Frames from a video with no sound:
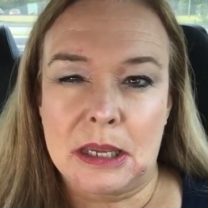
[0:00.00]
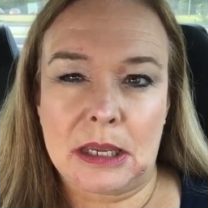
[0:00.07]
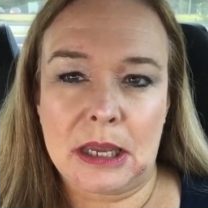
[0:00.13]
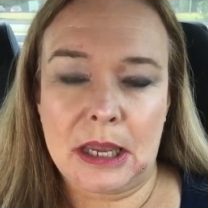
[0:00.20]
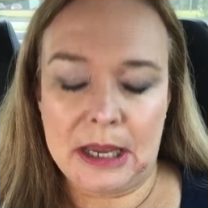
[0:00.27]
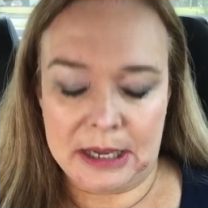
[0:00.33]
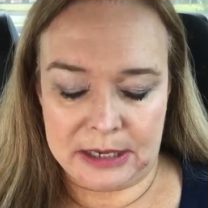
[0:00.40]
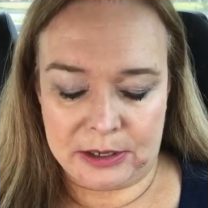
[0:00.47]

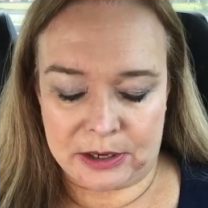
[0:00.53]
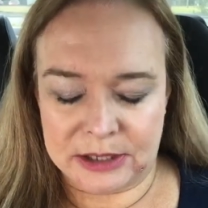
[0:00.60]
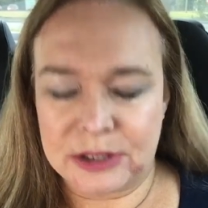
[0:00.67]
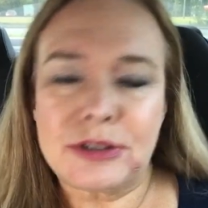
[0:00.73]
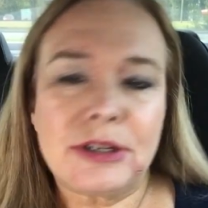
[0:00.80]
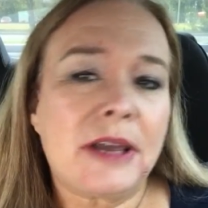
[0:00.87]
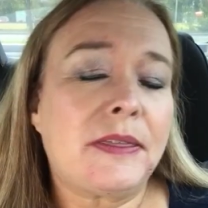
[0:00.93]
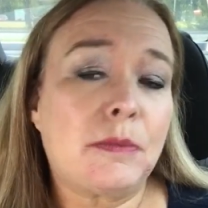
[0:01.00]
get that, because
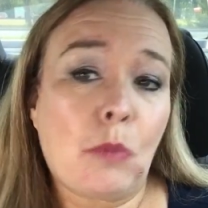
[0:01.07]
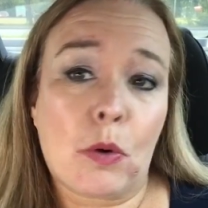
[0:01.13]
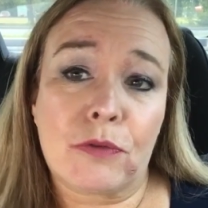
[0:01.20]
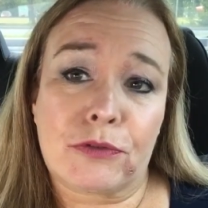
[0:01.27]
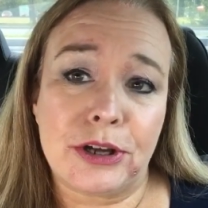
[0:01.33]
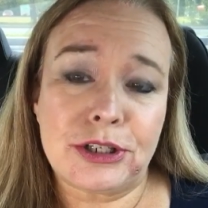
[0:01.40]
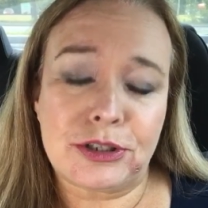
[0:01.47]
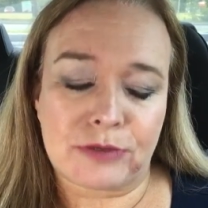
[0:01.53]
there's nothing more
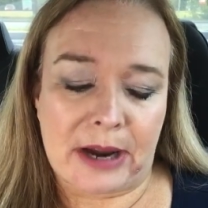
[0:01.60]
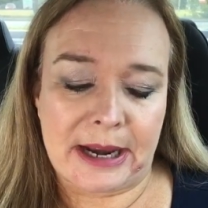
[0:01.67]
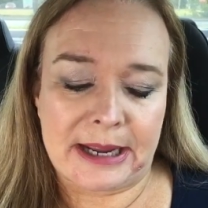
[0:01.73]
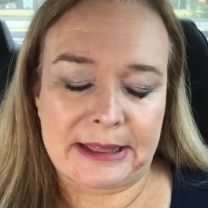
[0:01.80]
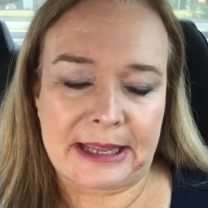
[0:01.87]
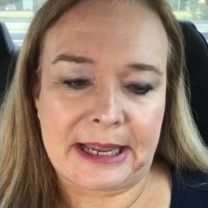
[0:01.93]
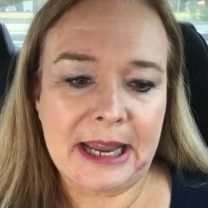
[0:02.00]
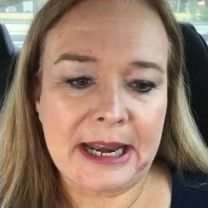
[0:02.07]

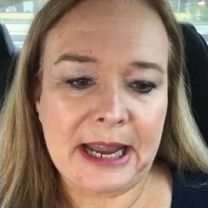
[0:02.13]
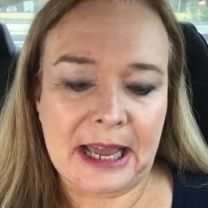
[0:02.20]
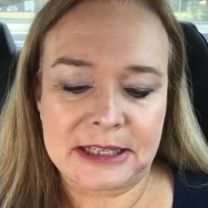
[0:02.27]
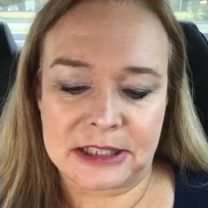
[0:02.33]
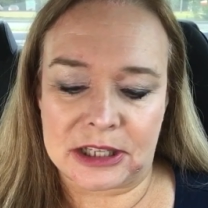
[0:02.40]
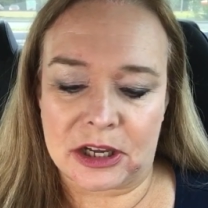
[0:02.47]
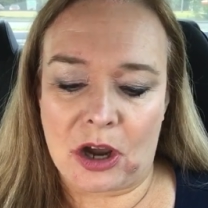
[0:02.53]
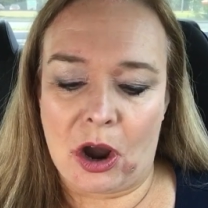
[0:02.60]
frustrating than getting out
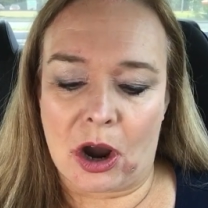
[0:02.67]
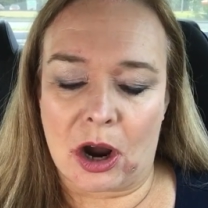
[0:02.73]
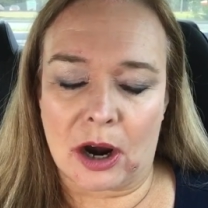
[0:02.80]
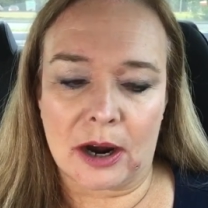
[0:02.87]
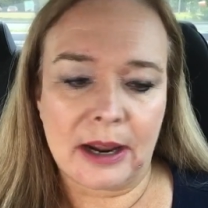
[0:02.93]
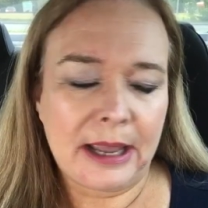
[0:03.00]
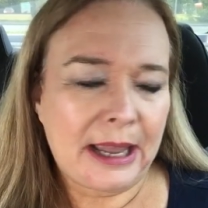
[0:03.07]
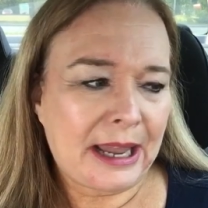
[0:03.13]
to the
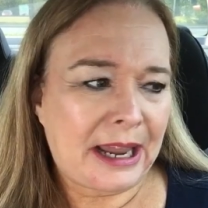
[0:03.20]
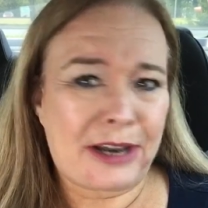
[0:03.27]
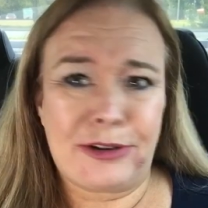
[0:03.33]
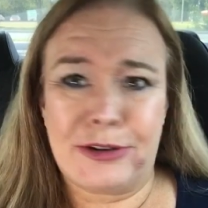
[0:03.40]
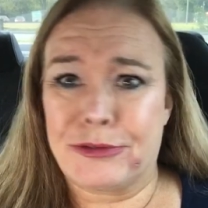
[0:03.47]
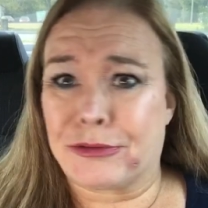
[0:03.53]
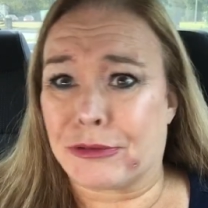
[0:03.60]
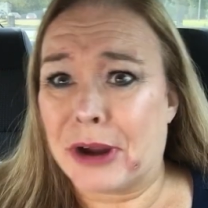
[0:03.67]
car and
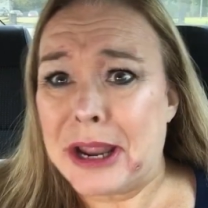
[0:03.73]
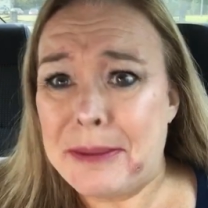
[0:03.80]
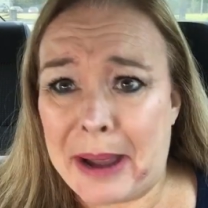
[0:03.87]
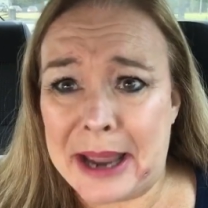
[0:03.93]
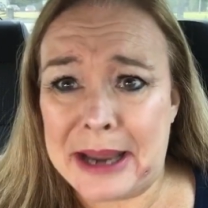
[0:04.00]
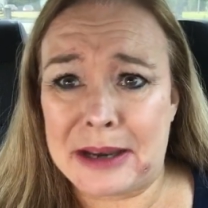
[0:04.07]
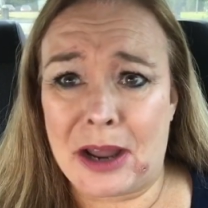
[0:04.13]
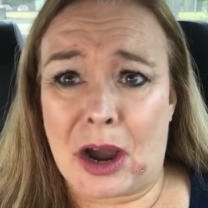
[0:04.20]
your
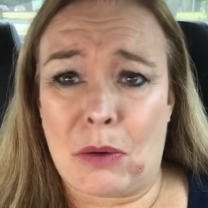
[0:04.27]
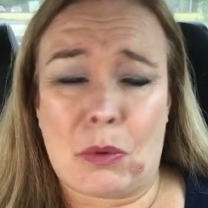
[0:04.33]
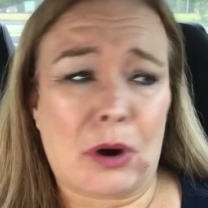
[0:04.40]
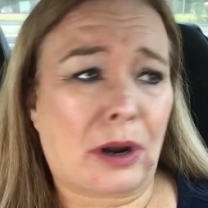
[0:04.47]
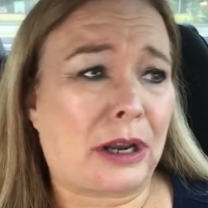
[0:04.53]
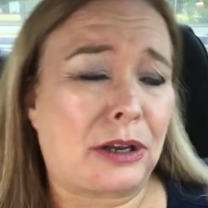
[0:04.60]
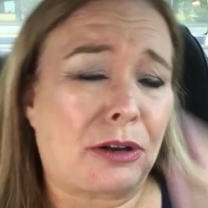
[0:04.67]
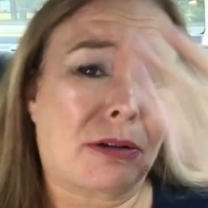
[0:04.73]
rebate not
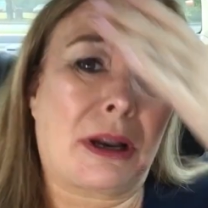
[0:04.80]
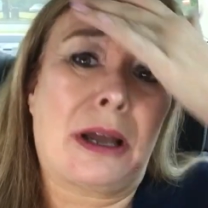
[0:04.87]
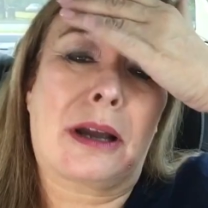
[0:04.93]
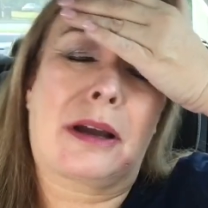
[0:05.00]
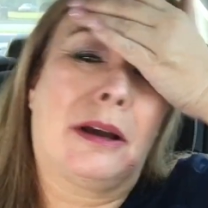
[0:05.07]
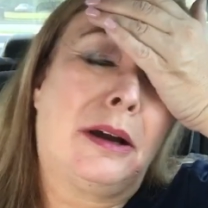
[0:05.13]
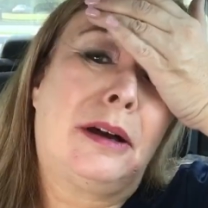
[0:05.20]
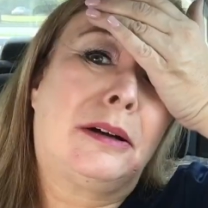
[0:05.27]
working. You're
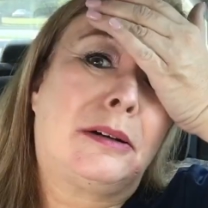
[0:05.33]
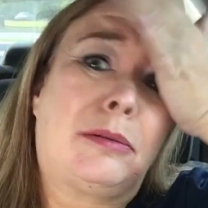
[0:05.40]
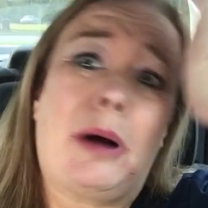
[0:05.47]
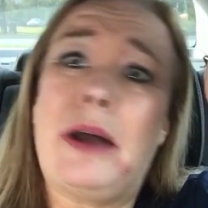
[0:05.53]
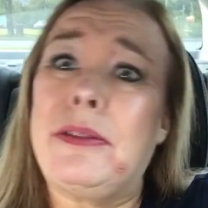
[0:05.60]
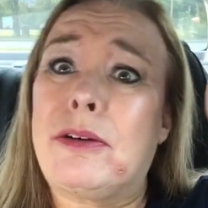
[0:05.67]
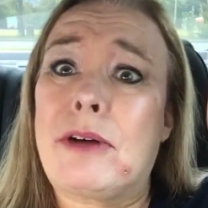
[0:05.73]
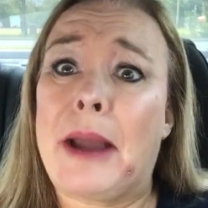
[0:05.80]
like,
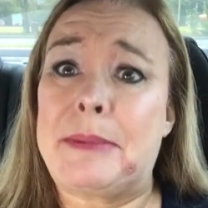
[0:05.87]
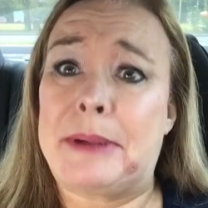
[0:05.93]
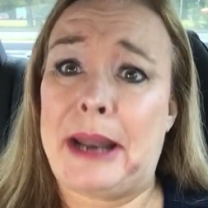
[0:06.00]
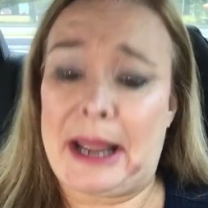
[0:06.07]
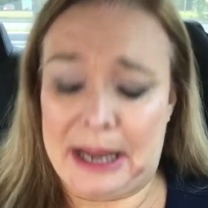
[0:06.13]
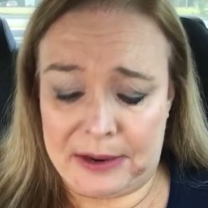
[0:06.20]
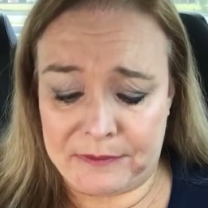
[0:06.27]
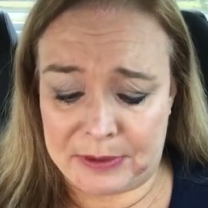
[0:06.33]
why in the crap did
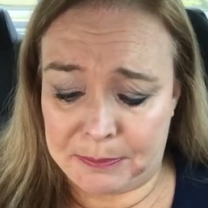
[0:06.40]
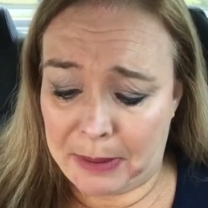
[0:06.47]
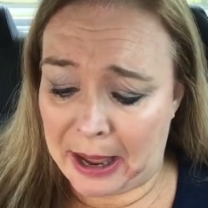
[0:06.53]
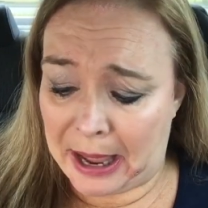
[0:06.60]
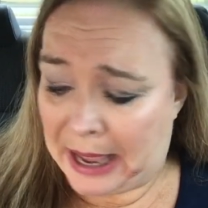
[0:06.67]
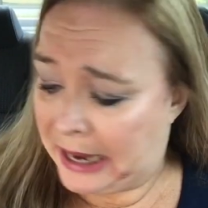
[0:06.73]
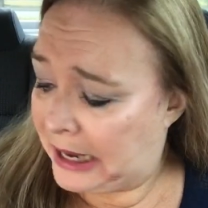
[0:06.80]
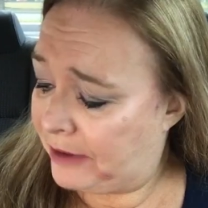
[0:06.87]
I even
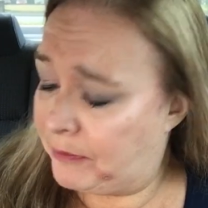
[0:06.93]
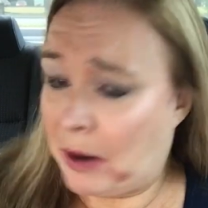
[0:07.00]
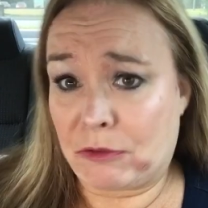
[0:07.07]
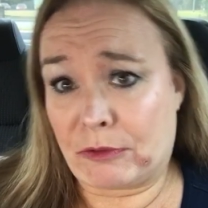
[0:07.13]
buy it if my